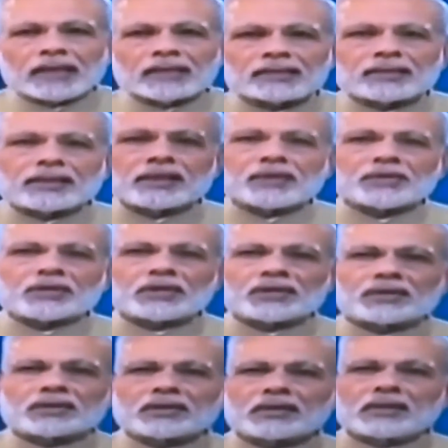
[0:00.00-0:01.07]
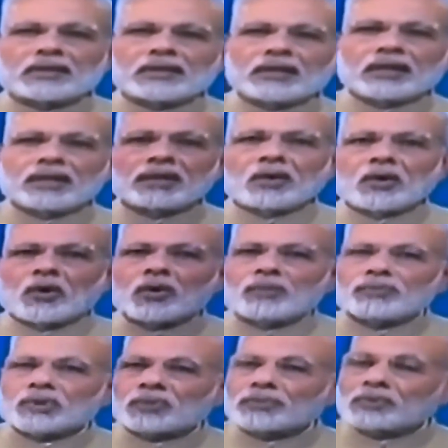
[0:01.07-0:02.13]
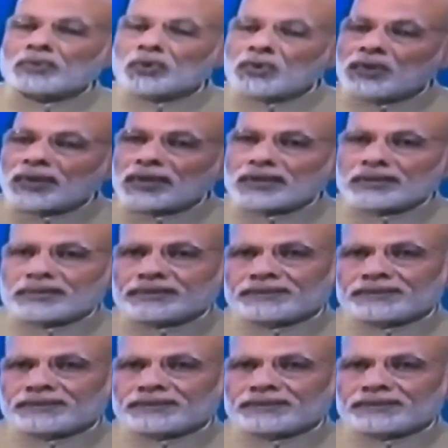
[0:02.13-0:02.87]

gas connections in the homes of the poor.